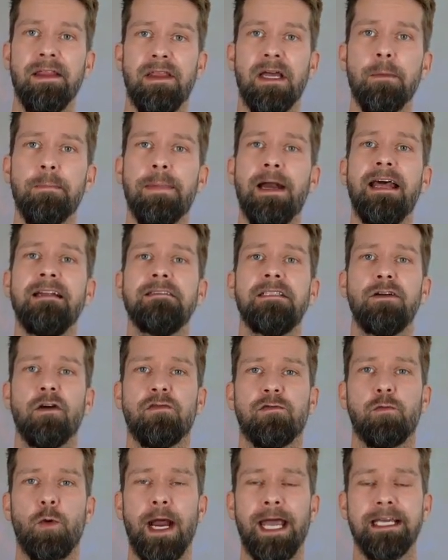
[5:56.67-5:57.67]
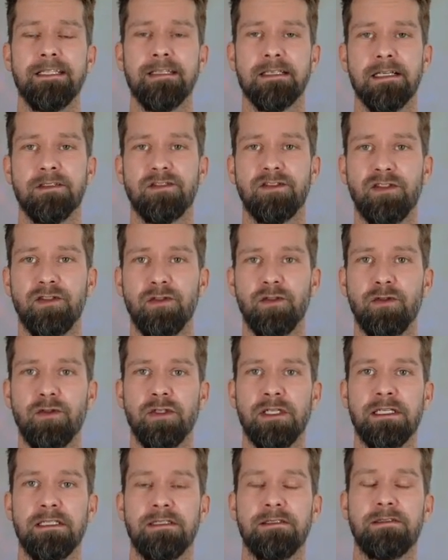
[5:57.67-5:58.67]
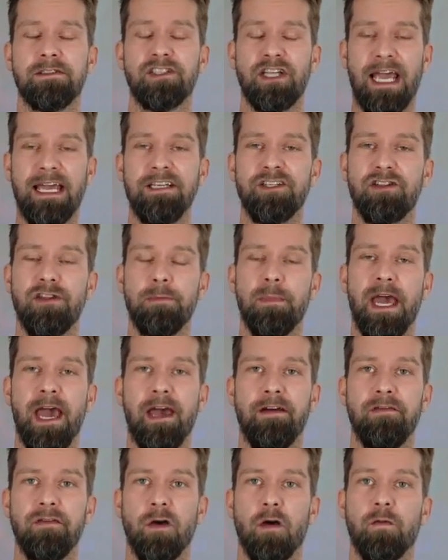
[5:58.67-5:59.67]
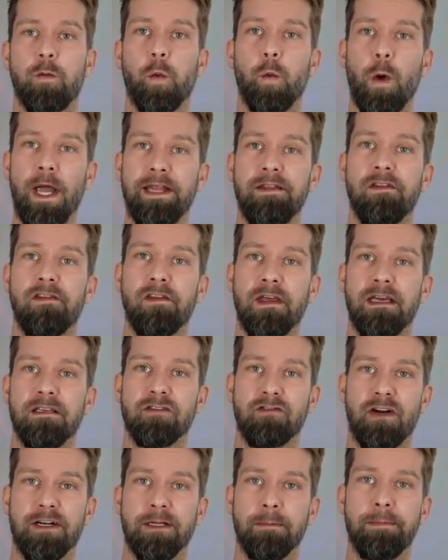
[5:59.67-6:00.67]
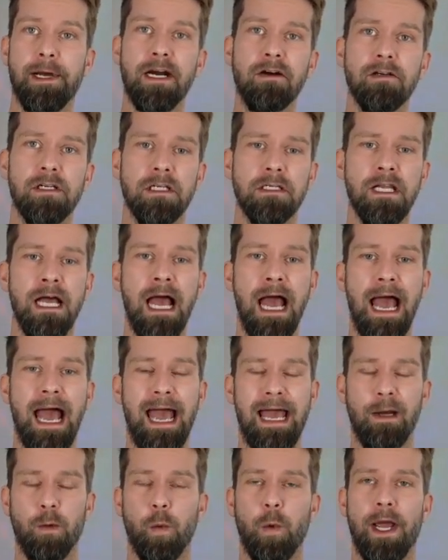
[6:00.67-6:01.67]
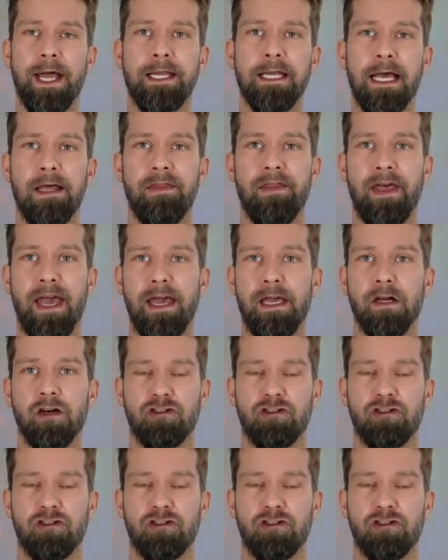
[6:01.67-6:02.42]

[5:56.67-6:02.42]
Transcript: There are plenty of ways to change the behavior of when things run in parallel and when they